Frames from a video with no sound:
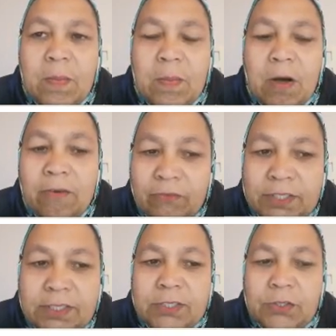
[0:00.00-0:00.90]

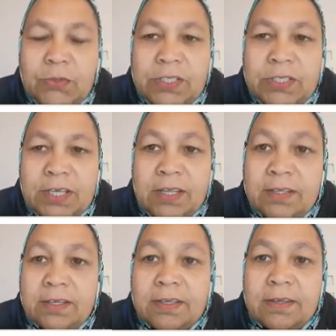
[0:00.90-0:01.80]
Often students
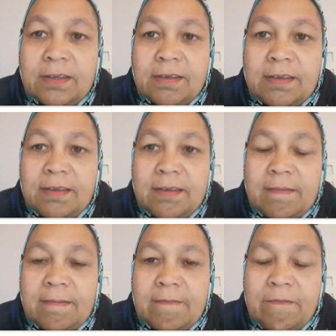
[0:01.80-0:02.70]
get
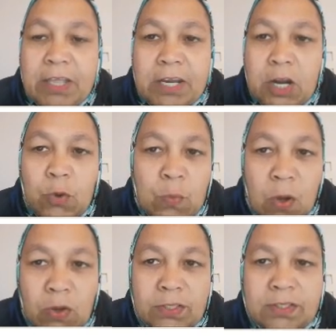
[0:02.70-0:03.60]
very low
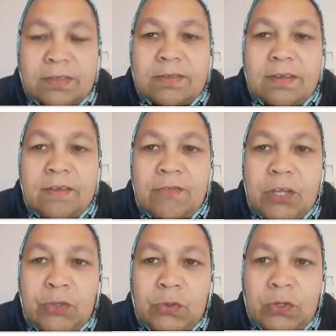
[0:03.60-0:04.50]
marks if they
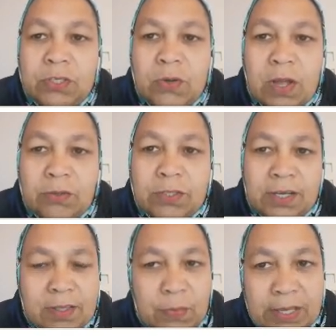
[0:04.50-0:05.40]
do not know how to
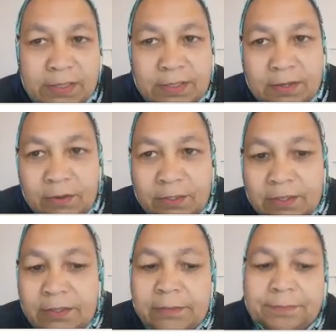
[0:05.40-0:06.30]
write the magazine
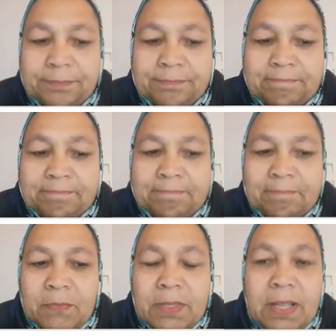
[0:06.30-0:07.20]
article.
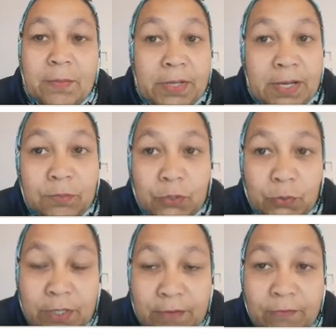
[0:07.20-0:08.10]
But I'm
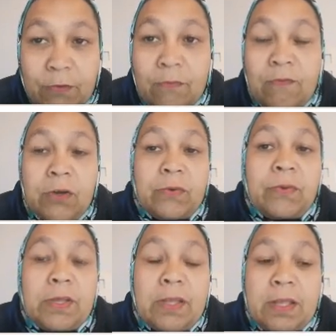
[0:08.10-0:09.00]
sure if you follow
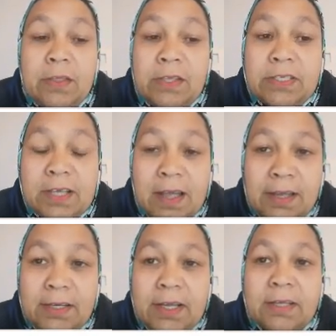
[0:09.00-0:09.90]
these
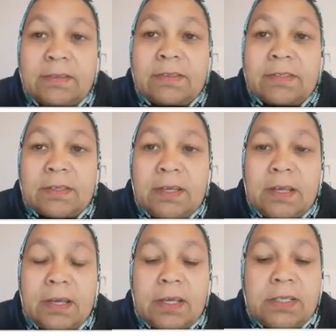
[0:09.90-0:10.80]
guidelines,
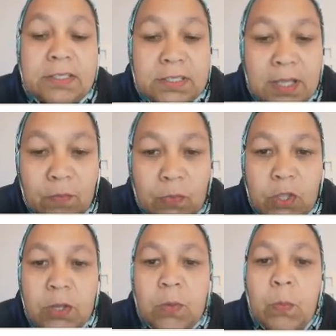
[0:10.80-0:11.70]
It is
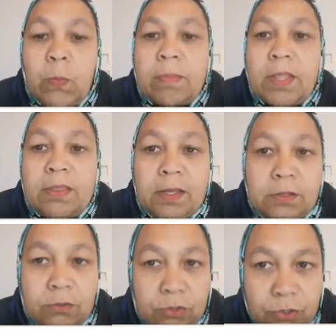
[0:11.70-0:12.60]
something that
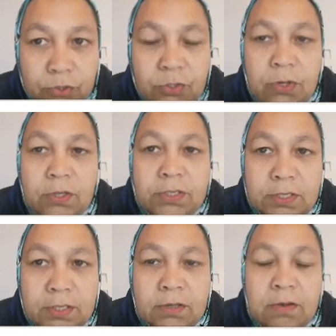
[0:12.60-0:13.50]
should
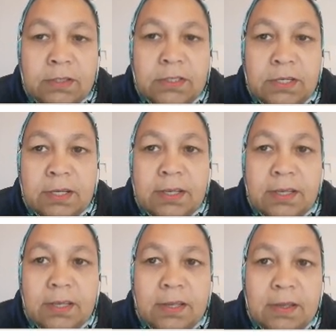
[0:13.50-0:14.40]
consider answering
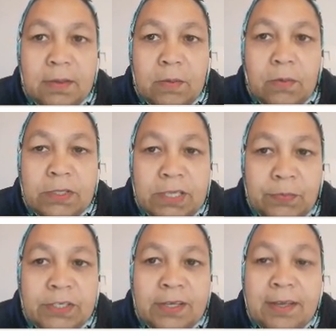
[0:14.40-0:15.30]
or
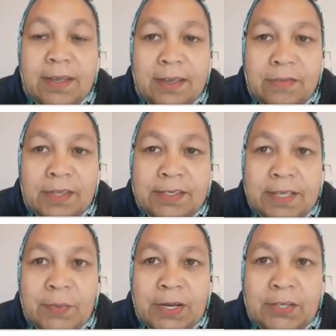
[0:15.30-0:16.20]
attempting in the
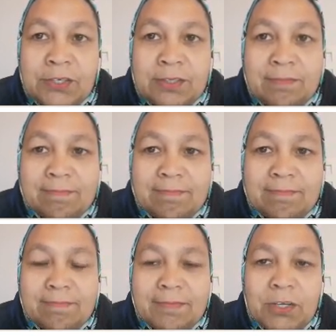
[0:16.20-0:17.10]
examination.
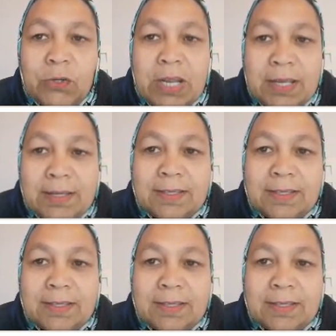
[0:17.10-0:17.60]
Good luck.